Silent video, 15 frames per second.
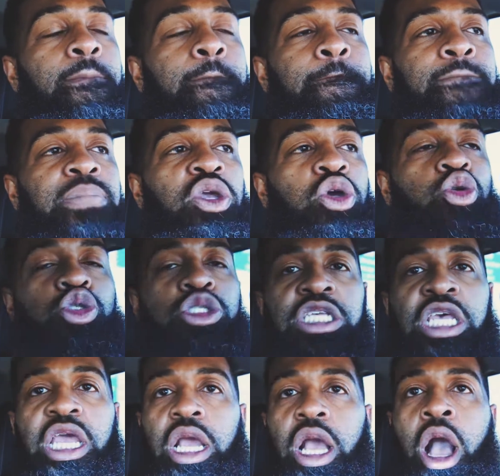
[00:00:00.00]

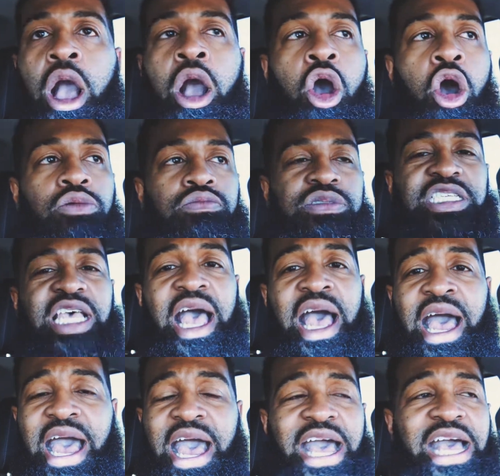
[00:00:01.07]
music um,
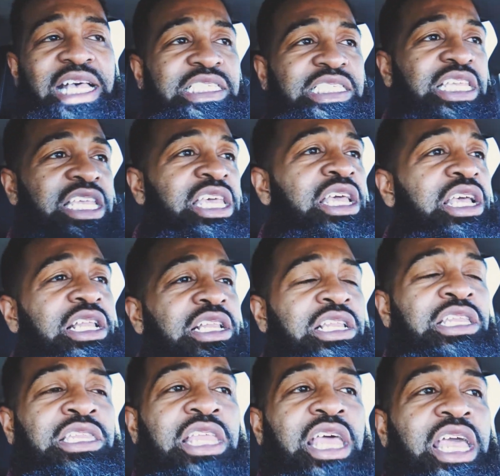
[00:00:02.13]
ties,
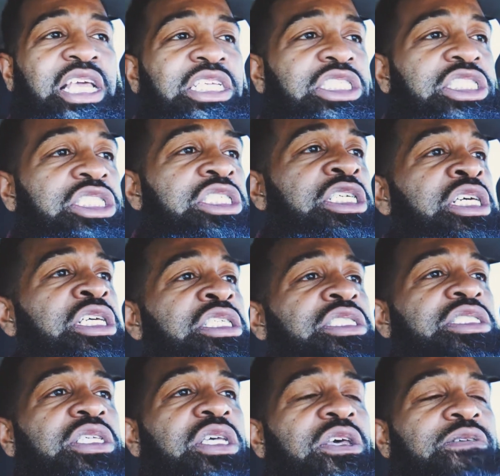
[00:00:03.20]

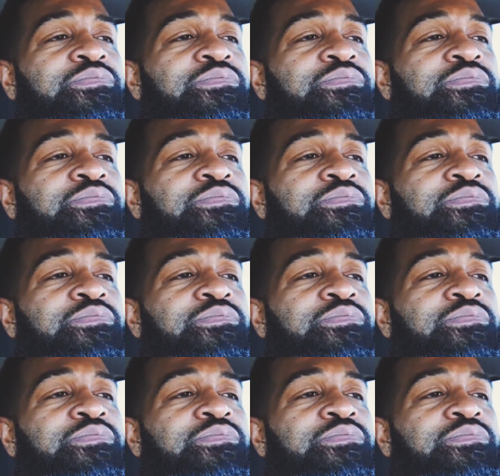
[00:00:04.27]
inclinations.